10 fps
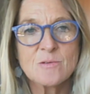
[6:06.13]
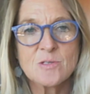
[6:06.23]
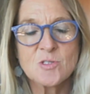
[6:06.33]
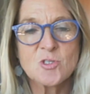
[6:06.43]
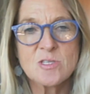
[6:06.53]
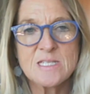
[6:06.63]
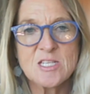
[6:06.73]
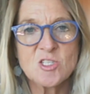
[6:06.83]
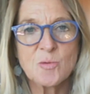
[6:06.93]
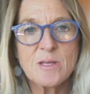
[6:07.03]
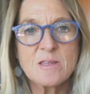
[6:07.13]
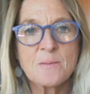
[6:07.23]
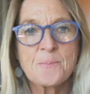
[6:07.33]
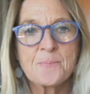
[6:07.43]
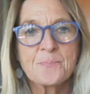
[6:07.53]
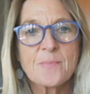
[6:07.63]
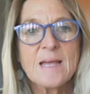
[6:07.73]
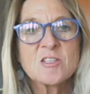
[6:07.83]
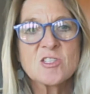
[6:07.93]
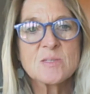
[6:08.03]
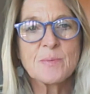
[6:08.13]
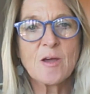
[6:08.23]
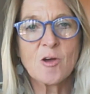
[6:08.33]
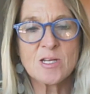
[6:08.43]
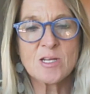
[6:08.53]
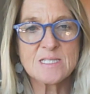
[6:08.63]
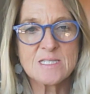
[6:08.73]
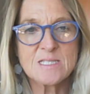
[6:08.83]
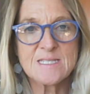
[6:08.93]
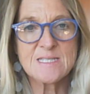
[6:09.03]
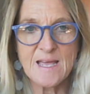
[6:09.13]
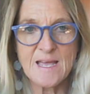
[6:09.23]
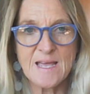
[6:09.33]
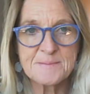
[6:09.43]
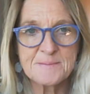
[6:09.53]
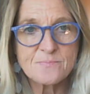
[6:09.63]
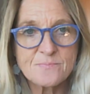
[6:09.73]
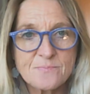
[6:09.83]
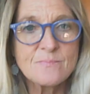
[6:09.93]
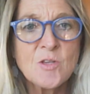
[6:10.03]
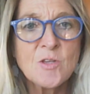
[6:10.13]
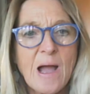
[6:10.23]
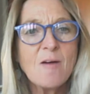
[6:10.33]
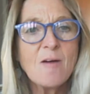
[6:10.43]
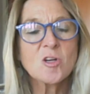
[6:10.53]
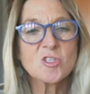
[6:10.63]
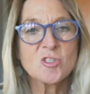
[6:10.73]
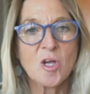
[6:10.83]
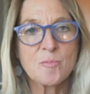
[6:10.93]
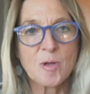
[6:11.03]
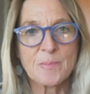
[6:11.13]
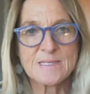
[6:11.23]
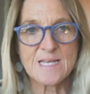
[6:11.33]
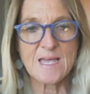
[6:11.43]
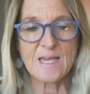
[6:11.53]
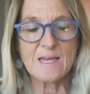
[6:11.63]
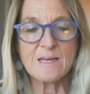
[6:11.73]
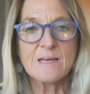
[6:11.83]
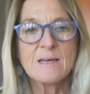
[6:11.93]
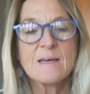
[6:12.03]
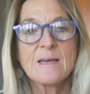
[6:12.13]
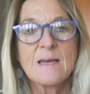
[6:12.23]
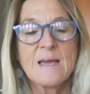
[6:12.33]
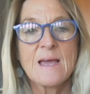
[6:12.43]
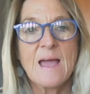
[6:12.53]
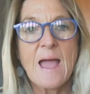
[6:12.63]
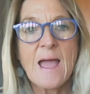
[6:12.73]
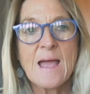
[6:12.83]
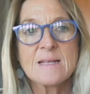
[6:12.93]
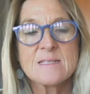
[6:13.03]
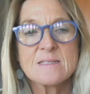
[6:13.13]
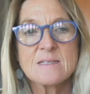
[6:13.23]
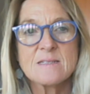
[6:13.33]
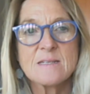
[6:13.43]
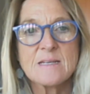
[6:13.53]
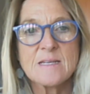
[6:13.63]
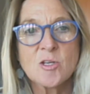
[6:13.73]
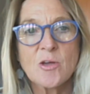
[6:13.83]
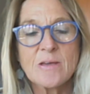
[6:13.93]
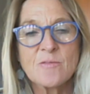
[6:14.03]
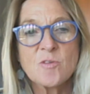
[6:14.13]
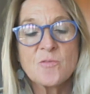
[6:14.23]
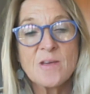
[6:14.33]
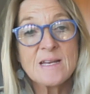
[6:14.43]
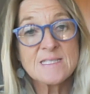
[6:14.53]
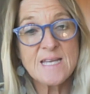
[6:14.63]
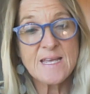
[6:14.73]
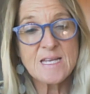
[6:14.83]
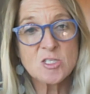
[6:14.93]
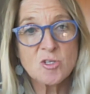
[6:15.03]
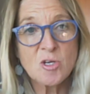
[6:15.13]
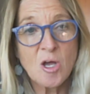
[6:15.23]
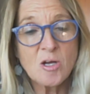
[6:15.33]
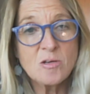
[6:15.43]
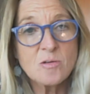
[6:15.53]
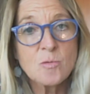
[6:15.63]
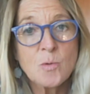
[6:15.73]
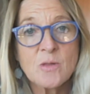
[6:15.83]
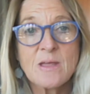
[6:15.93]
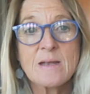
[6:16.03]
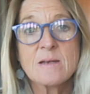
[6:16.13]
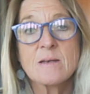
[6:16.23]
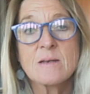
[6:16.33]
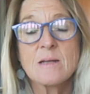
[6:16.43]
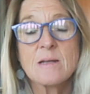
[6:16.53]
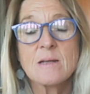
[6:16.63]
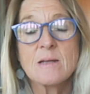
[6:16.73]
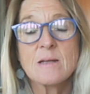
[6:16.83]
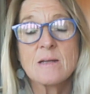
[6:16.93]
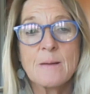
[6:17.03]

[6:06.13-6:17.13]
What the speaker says: to the teacher with, and just be honest and say, how long should homework be taking? And, if you feel it's taking too long, well, then I'm hoping